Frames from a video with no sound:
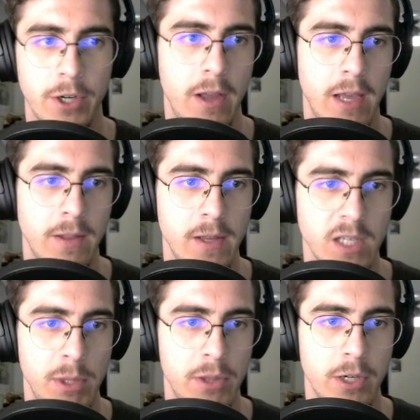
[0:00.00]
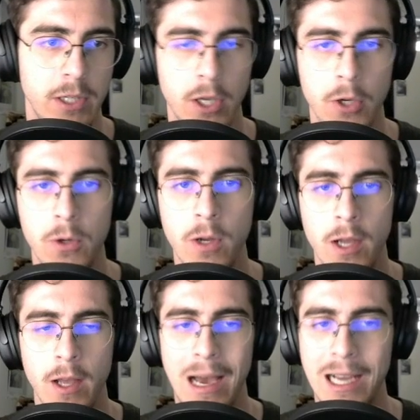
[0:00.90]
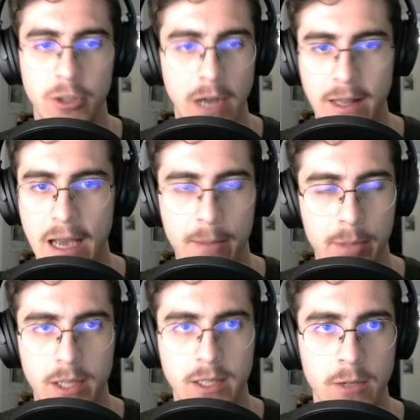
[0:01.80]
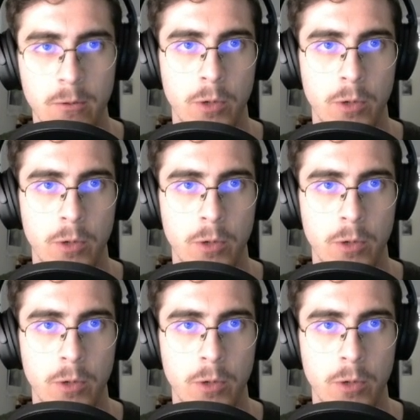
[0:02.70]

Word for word: and the ESP32. I tried that, but it didn't